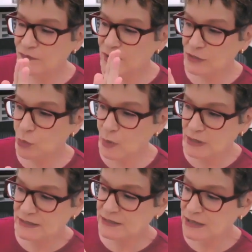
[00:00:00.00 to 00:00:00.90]
feet that we're
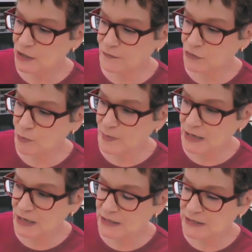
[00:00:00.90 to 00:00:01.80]
going to see in a few
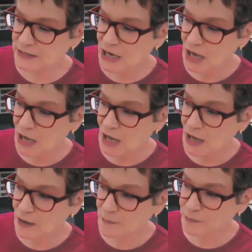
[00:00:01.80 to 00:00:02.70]
minutes.
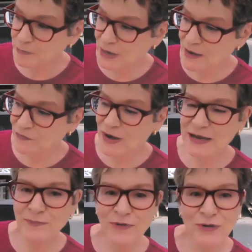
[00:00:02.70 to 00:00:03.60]
Um, but I
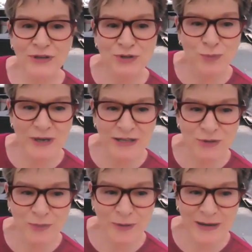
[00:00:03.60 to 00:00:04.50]
find him very sweet.
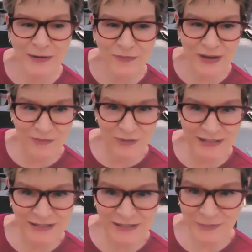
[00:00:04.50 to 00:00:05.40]
He's one of my
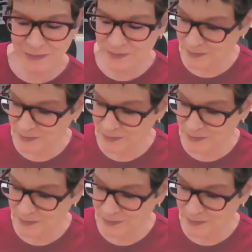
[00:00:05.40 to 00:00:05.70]
favorites.